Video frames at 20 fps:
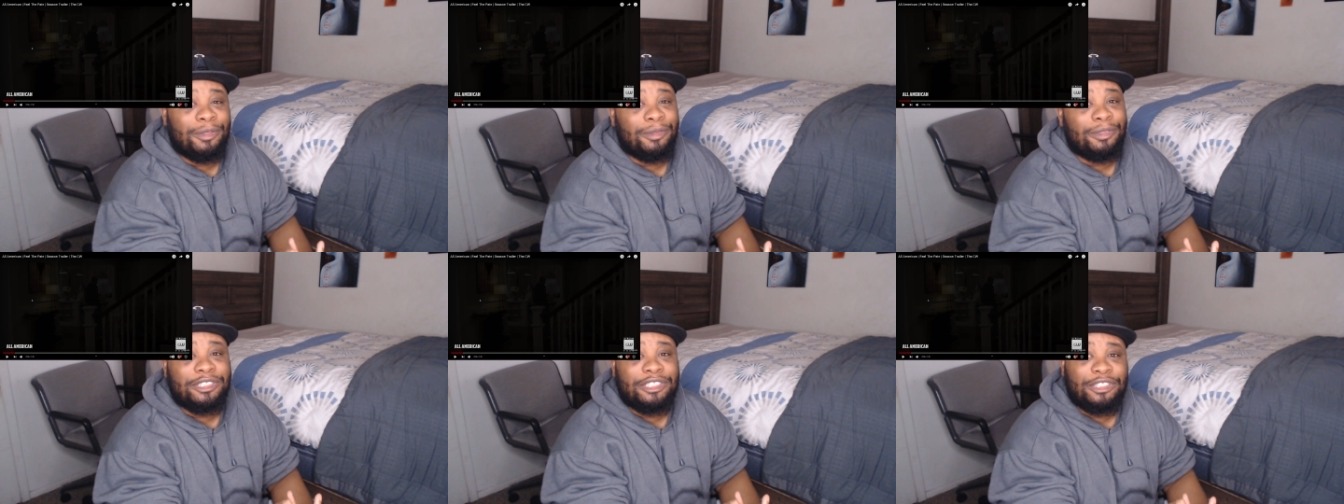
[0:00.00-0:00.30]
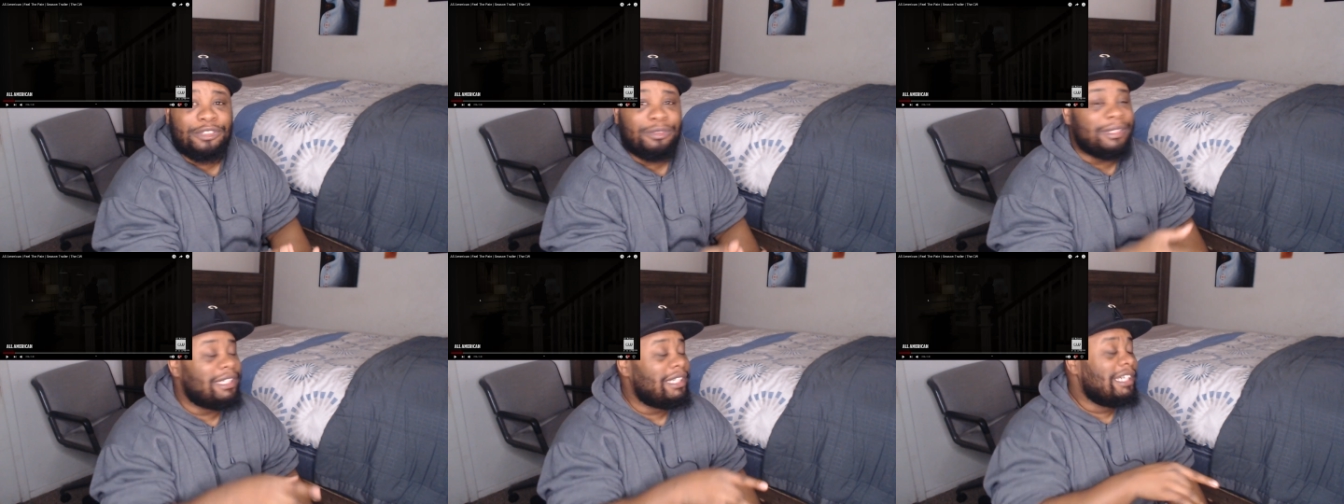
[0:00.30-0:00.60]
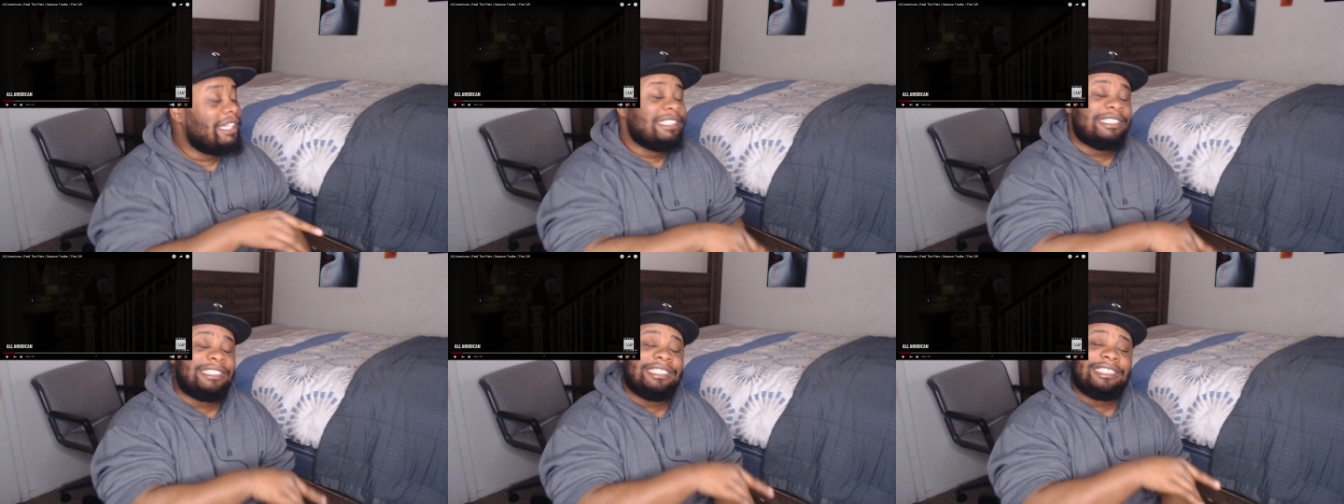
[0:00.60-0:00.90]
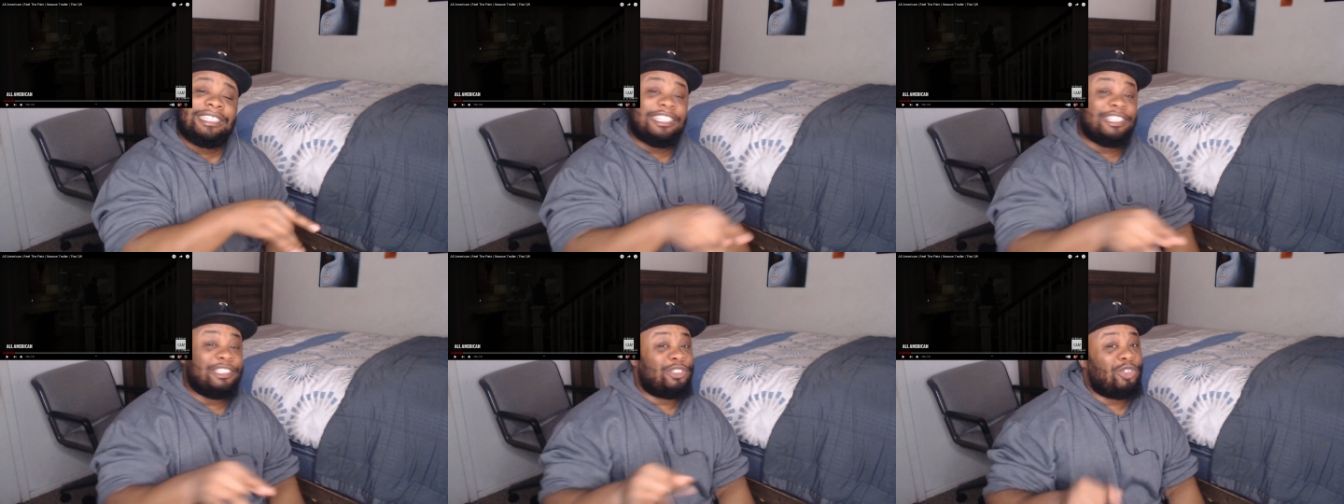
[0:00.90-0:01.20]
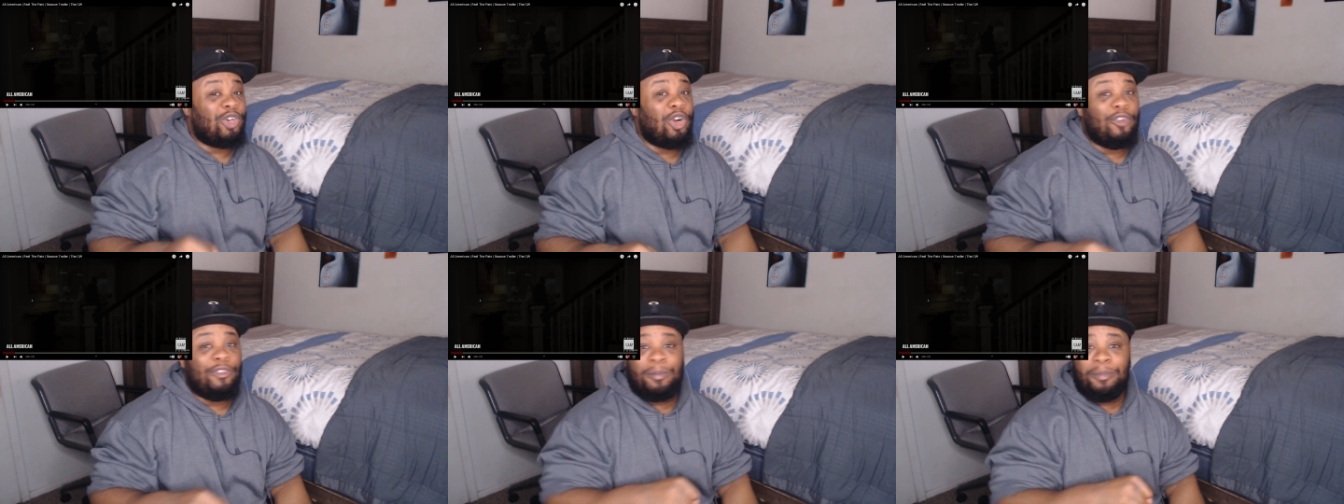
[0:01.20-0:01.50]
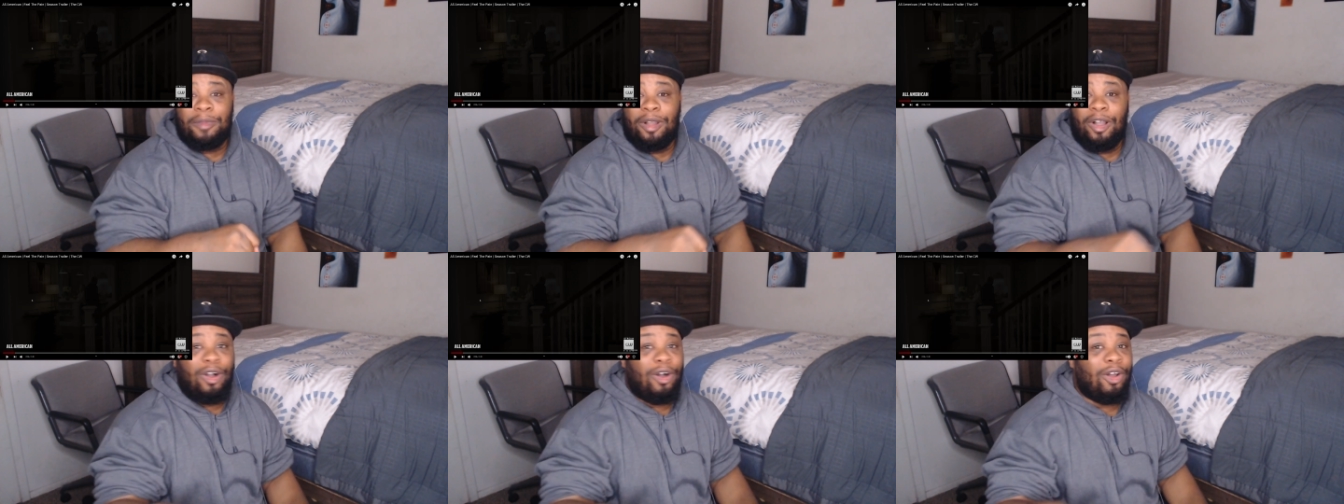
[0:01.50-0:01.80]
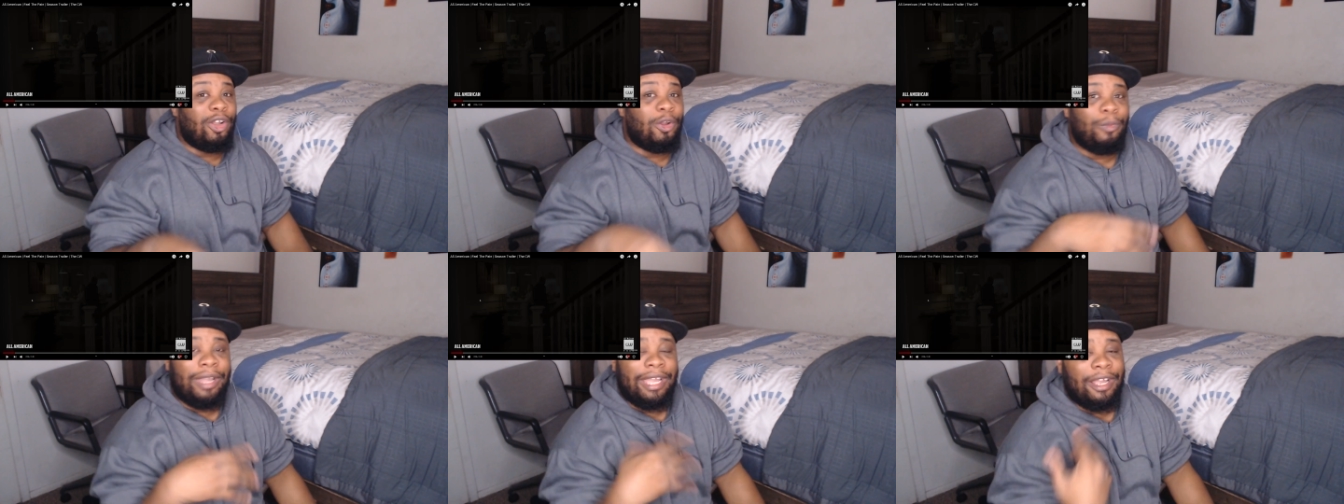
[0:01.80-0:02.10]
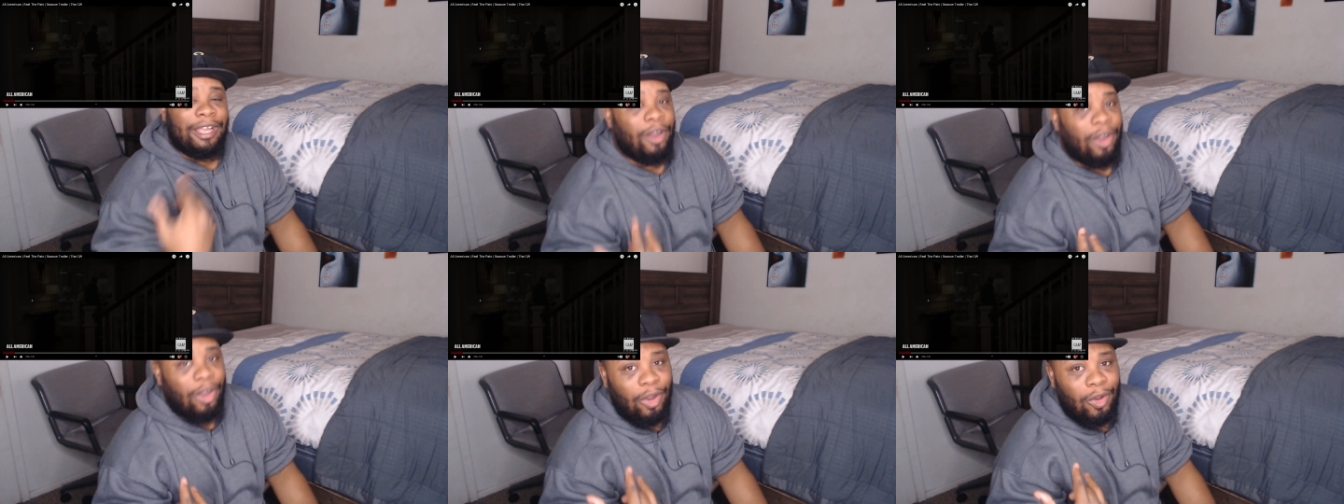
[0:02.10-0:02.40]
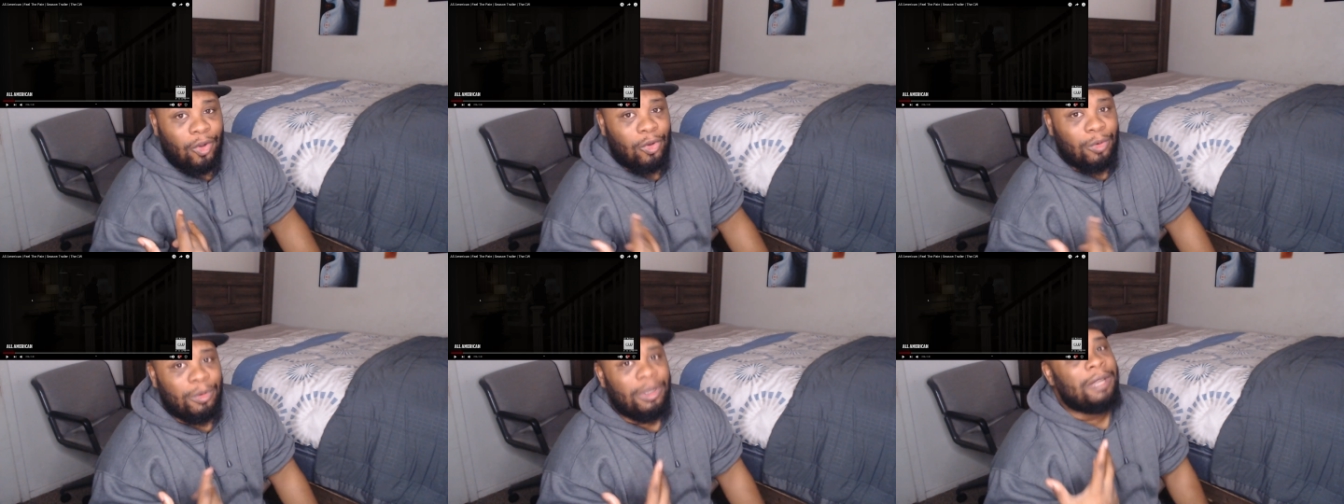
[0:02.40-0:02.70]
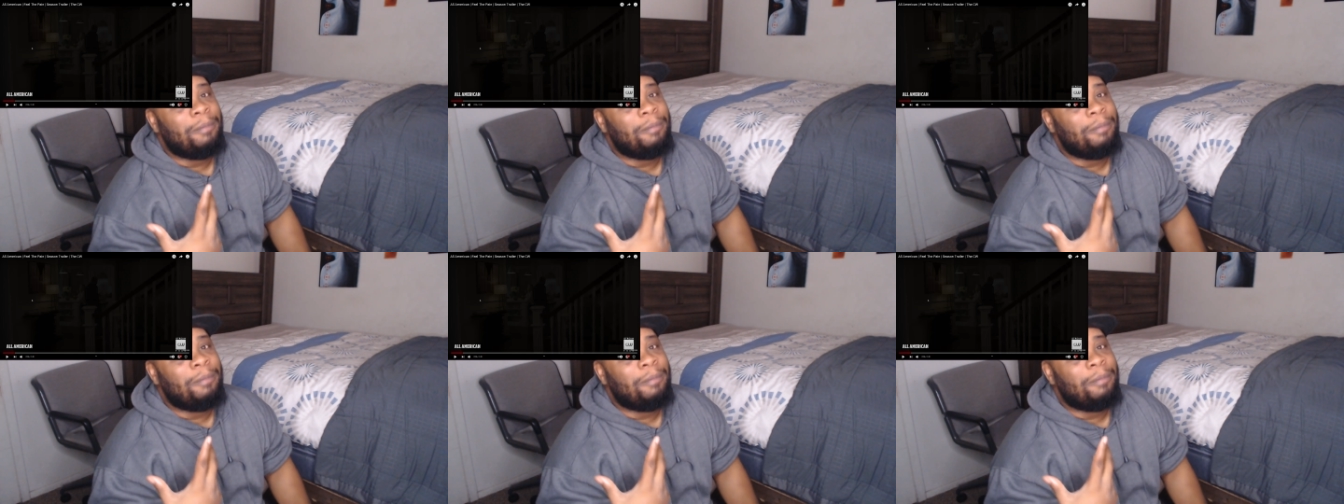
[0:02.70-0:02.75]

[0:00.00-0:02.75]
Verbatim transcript: of the street. She could have drove him all the way home